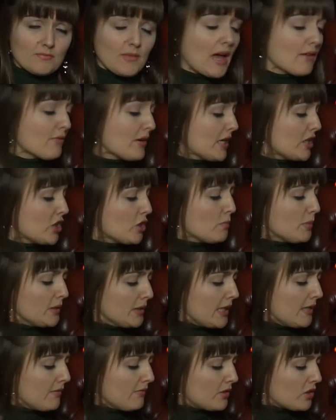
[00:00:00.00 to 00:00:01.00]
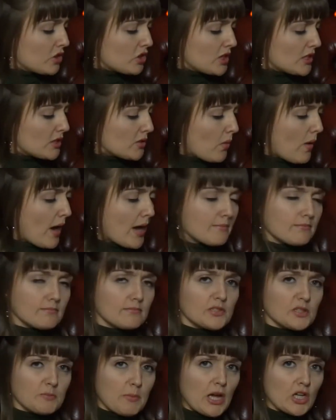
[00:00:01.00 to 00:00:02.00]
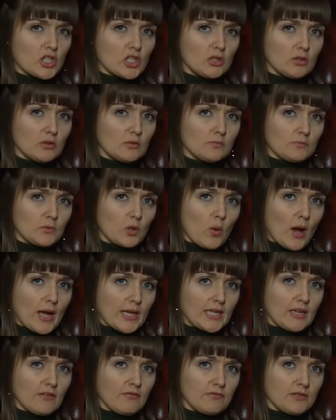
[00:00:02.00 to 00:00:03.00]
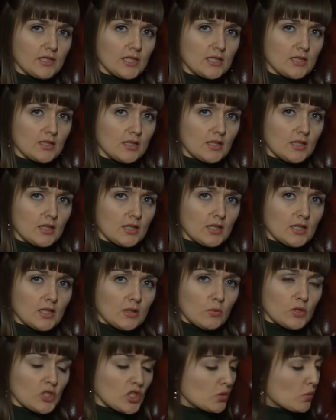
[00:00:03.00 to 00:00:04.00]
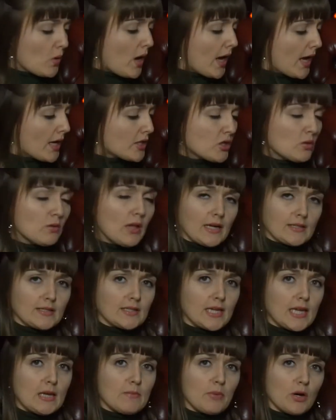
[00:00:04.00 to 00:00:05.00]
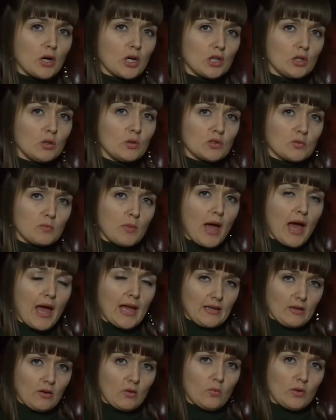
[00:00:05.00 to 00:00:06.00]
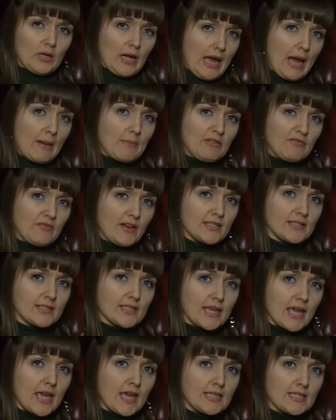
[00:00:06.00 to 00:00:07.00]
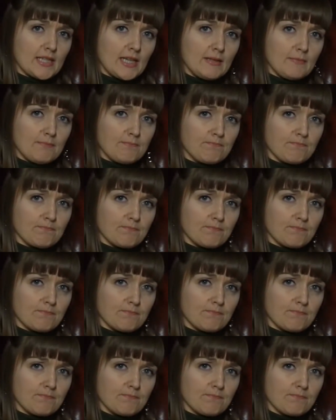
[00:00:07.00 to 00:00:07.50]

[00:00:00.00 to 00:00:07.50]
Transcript: I really do believe that she's quite special, quite gifted, which is why I do like to keep her close by when I am investigating.